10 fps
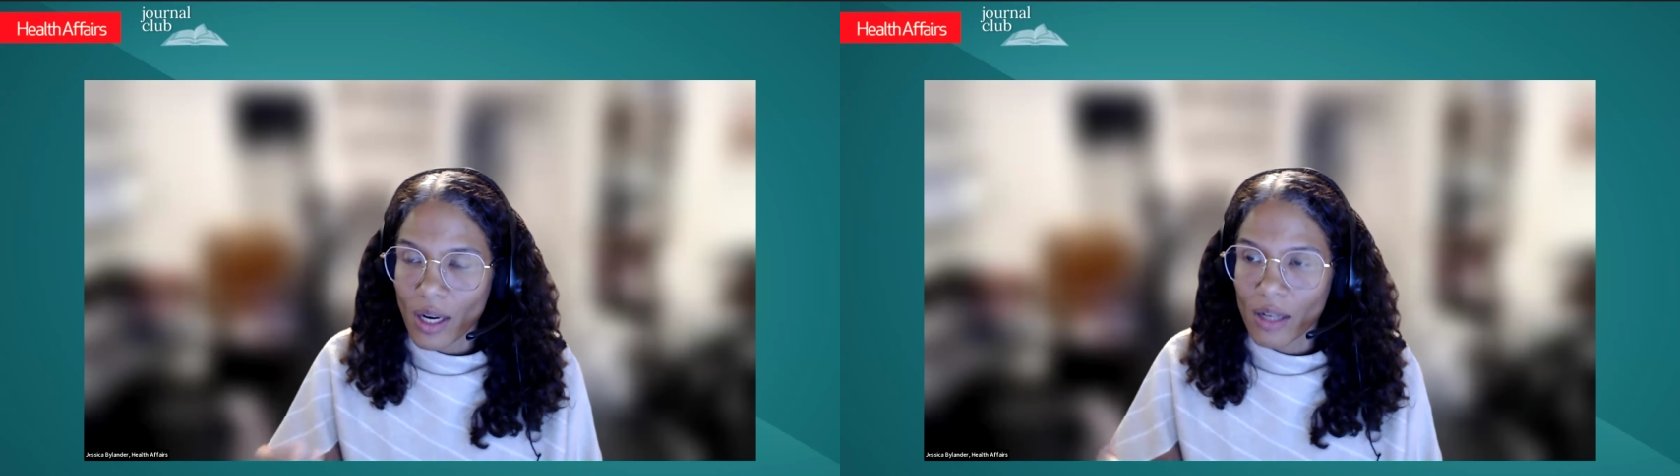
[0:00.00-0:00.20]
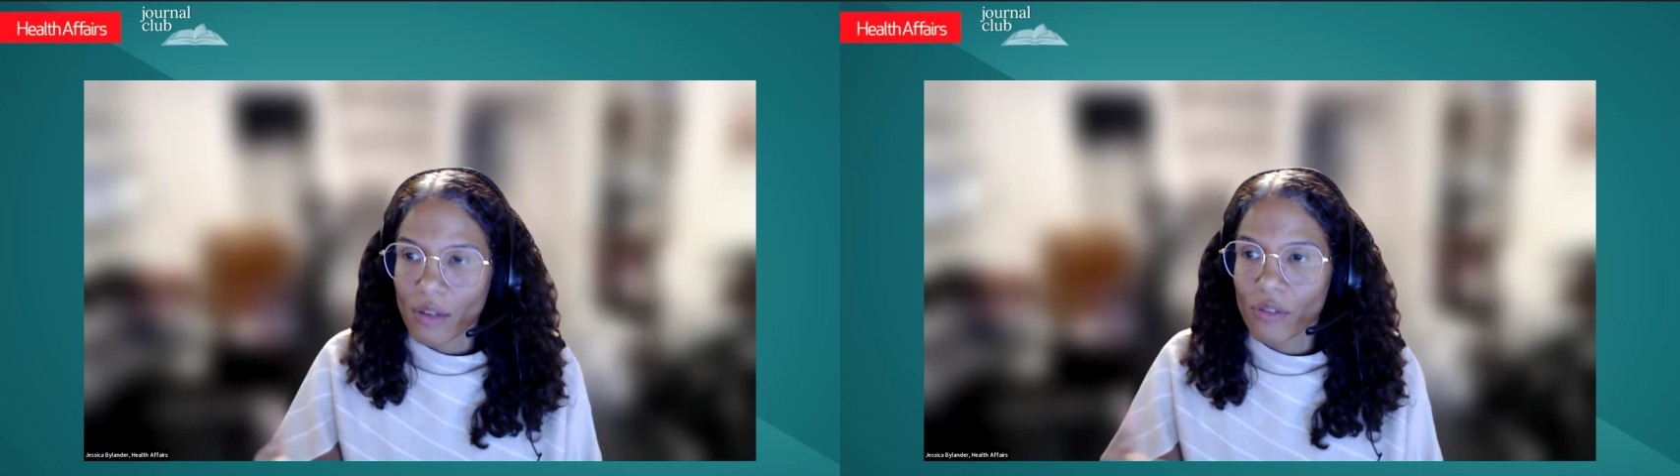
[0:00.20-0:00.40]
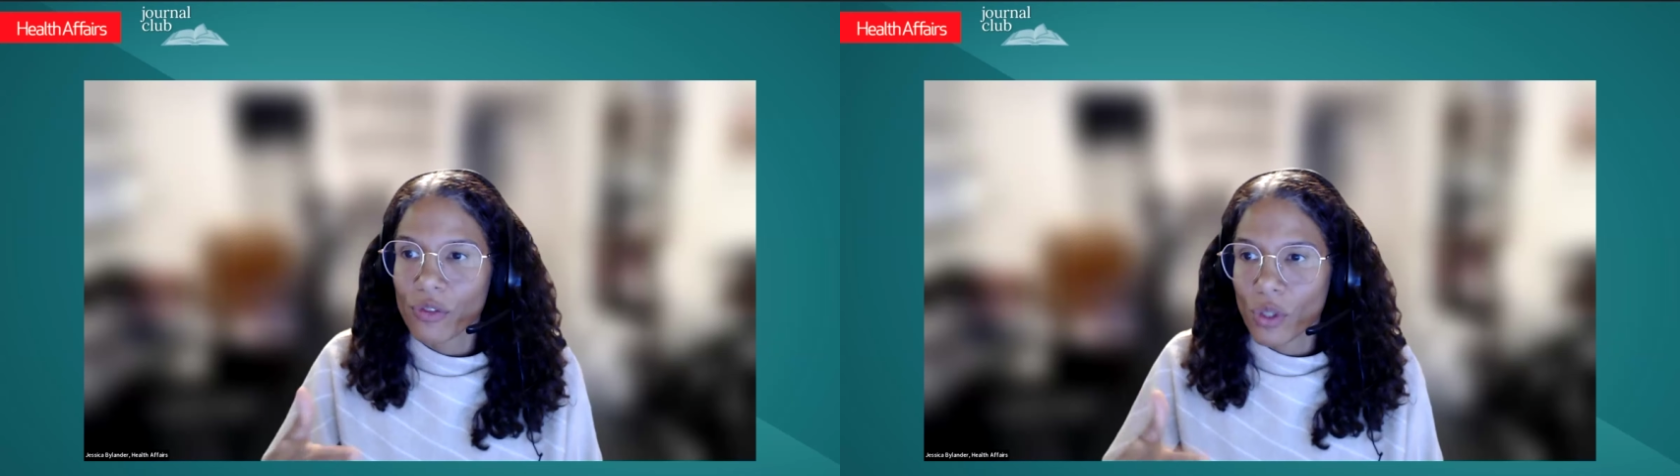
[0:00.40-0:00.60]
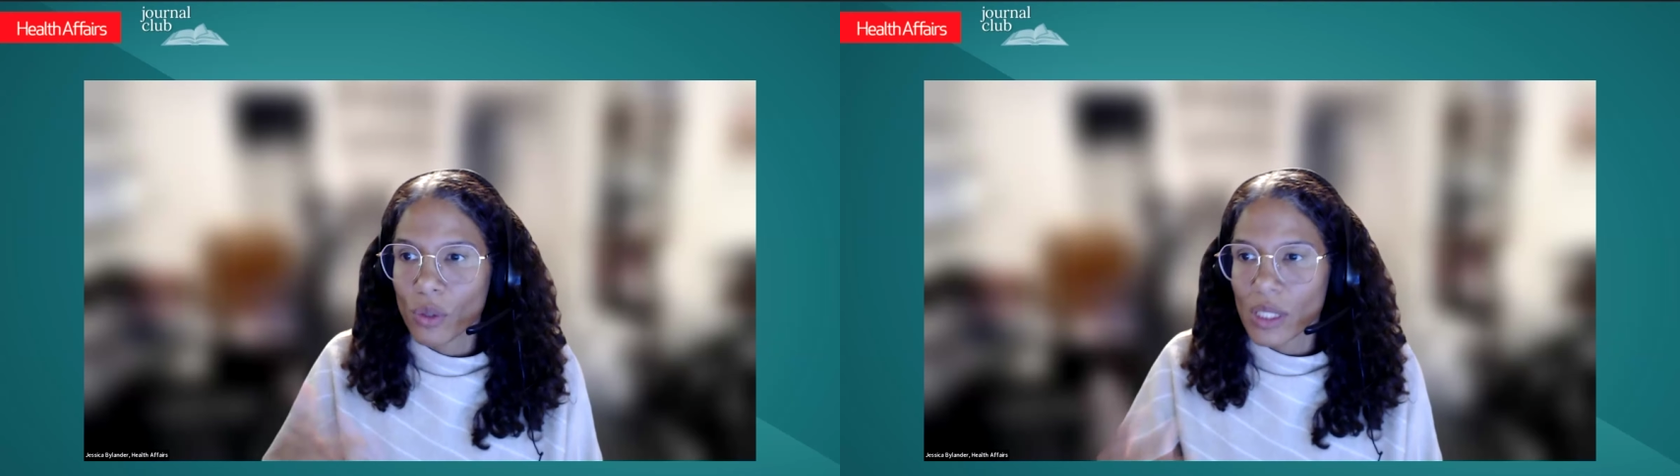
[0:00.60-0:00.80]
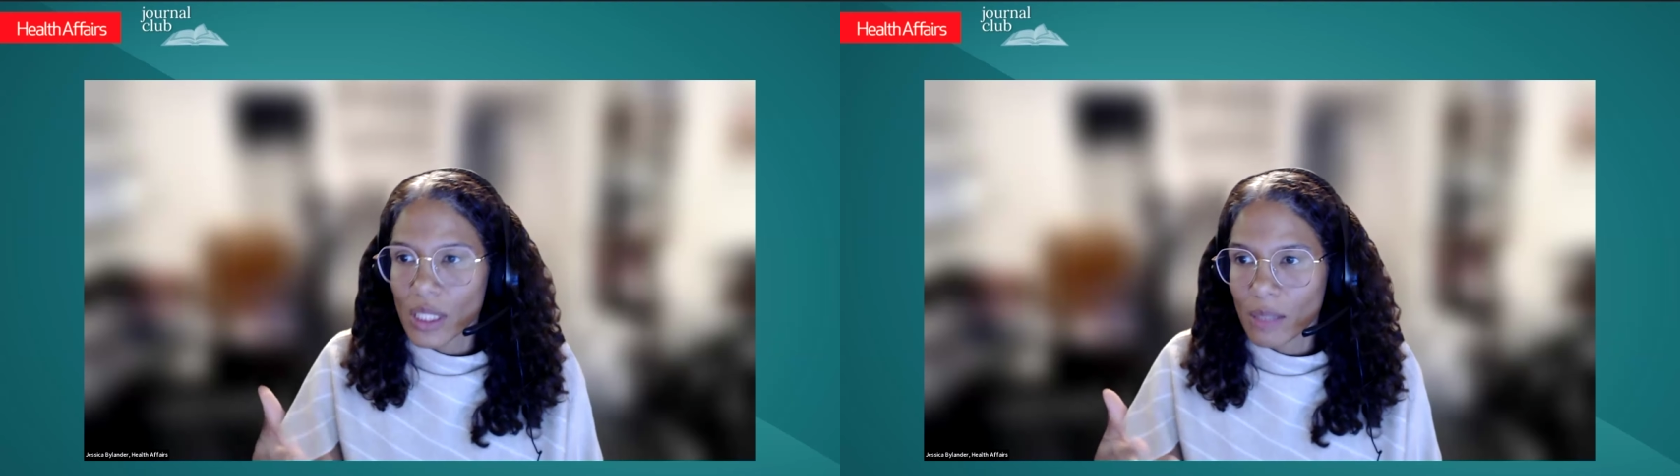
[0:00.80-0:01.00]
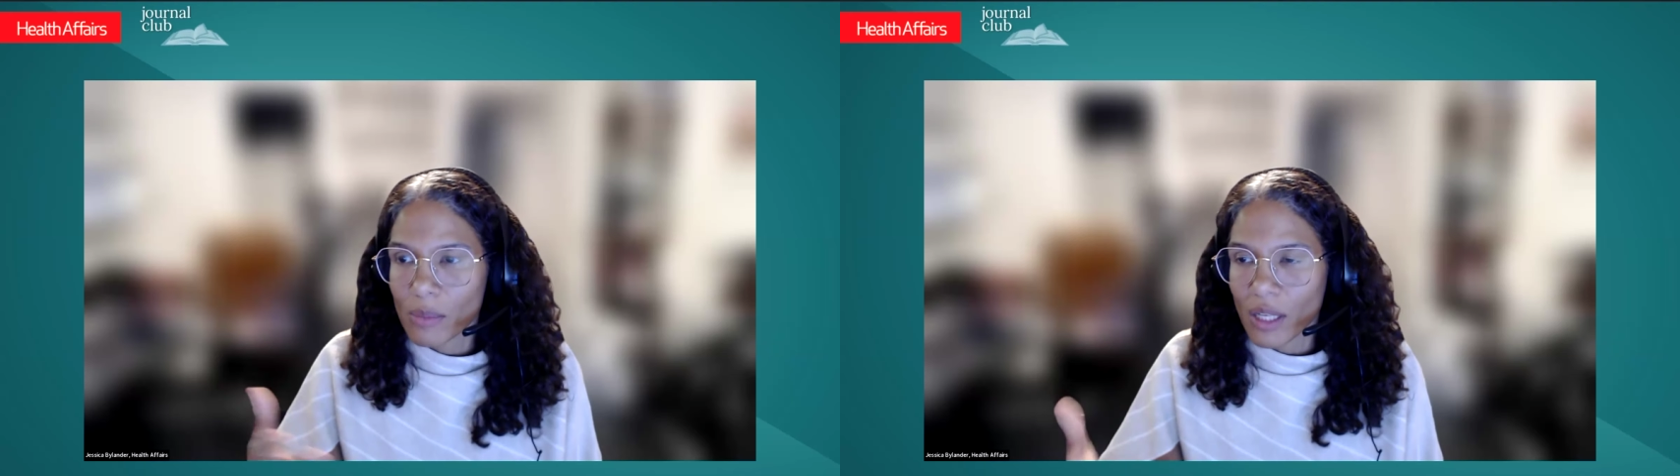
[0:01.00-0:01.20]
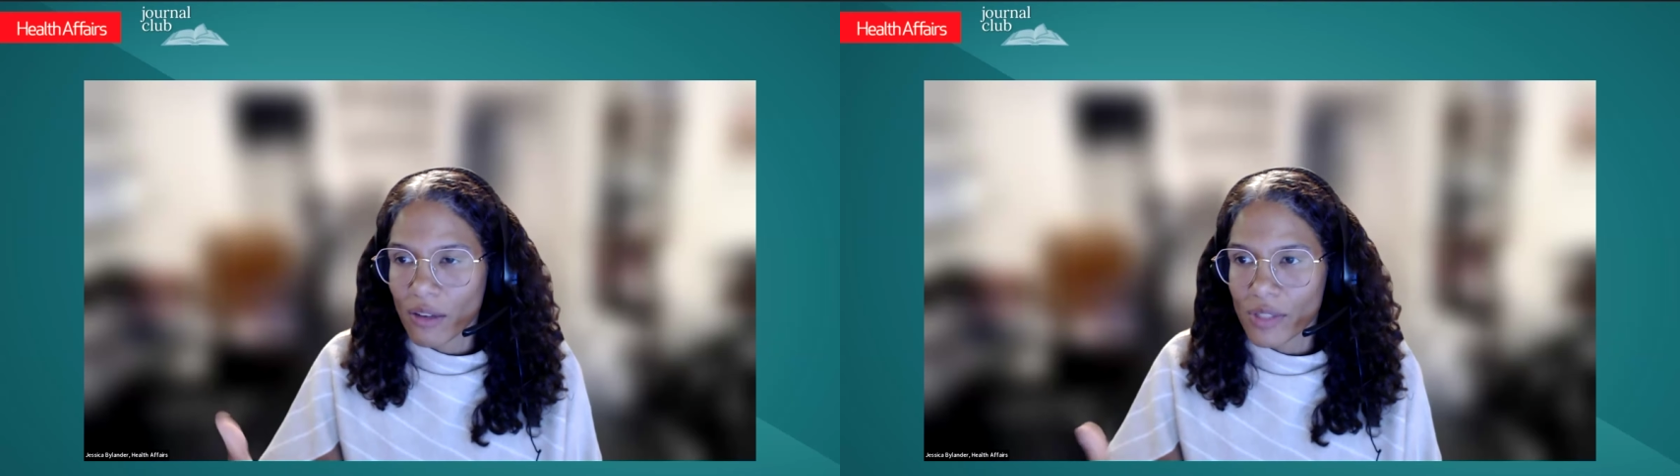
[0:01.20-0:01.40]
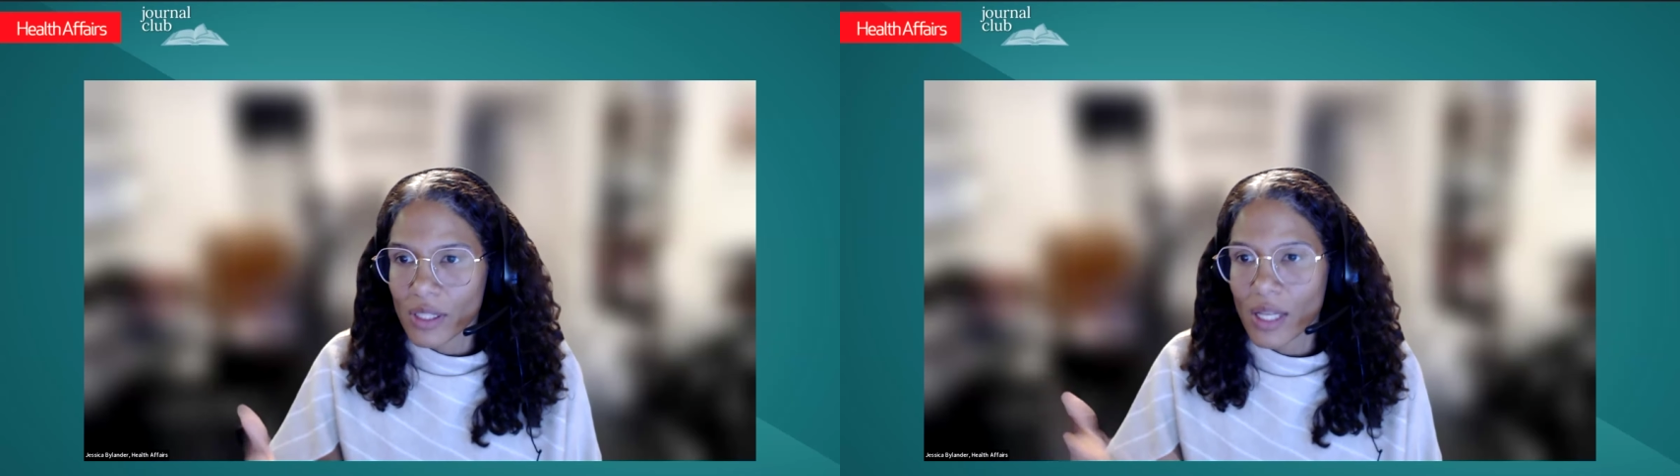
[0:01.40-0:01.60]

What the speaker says: kind of don't see themselves